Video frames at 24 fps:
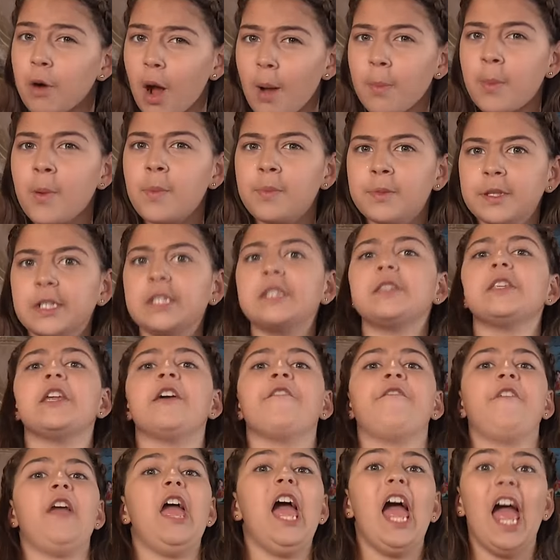probably
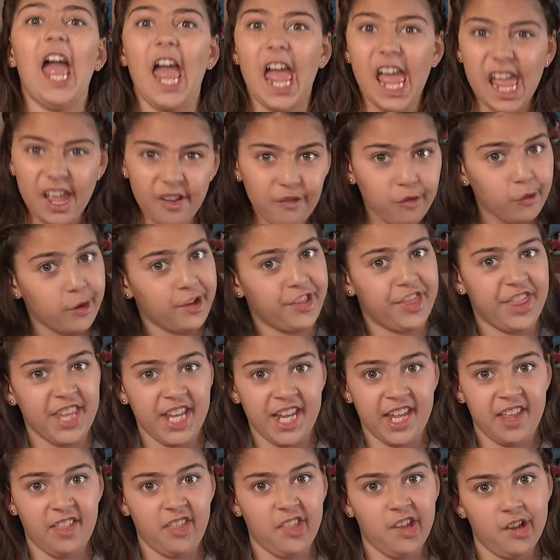sniff
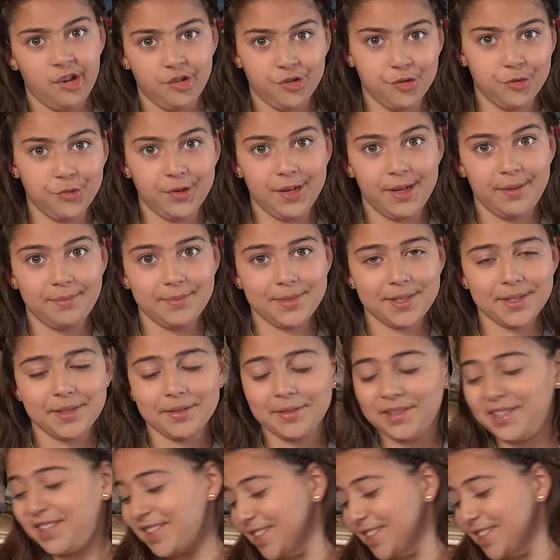everything in their dreams.